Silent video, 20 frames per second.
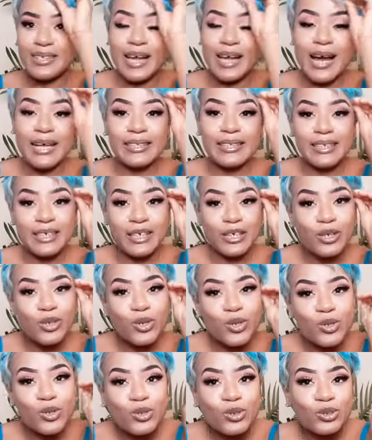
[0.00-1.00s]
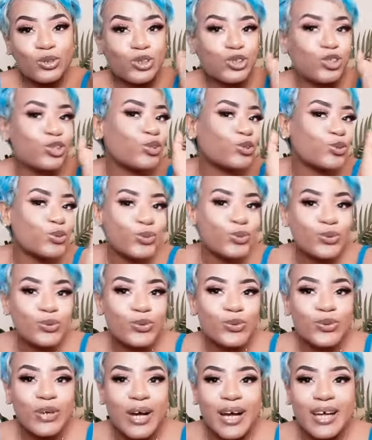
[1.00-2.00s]
identical
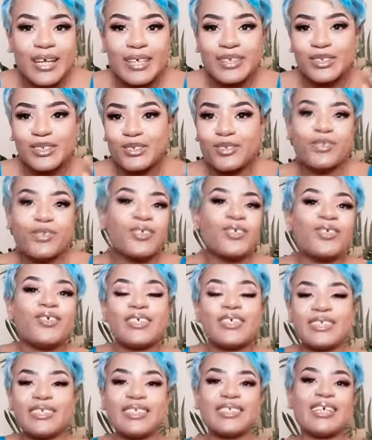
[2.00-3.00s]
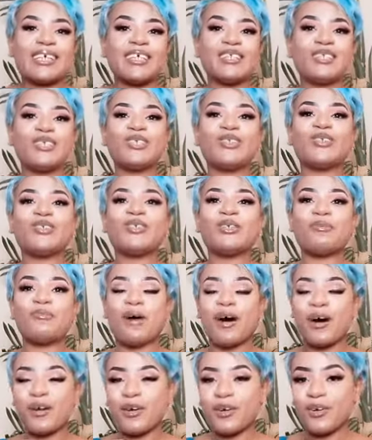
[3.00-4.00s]
to, I guess you can say, to the
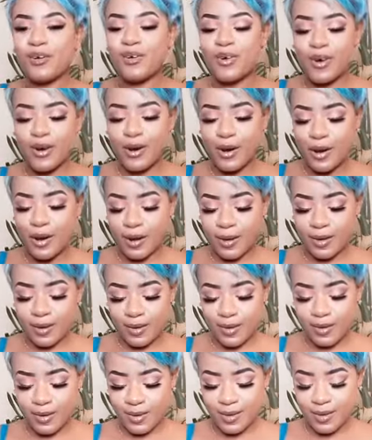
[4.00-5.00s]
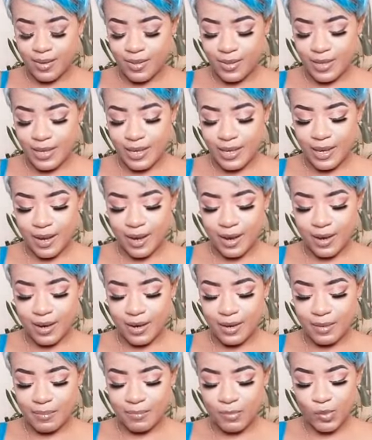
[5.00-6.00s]
model on the
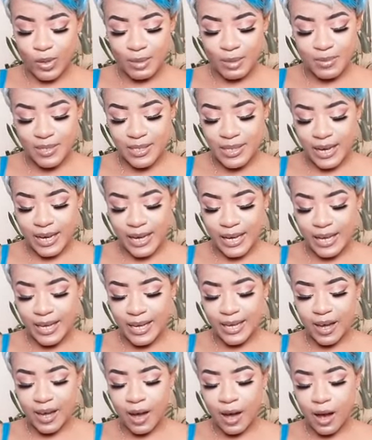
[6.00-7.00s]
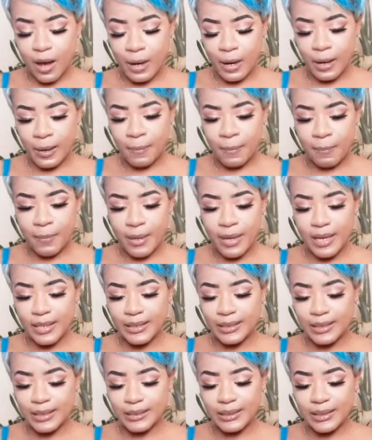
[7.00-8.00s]
website.
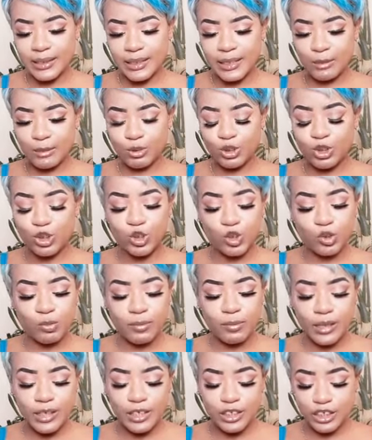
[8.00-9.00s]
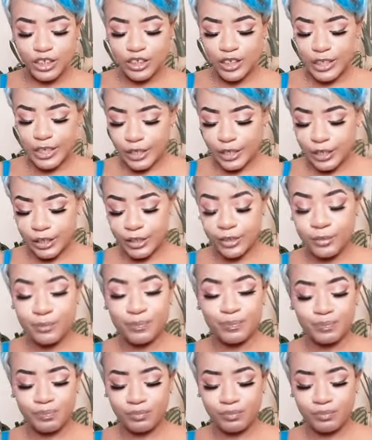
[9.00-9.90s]
It doesn't give too much hair